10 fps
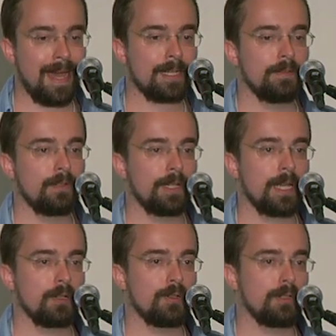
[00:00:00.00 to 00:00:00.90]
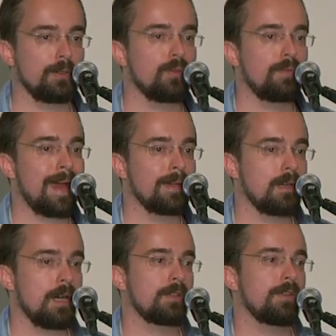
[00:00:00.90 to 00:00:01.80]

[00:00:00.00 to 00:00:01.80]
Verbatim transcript: active learning algorithm to rank all the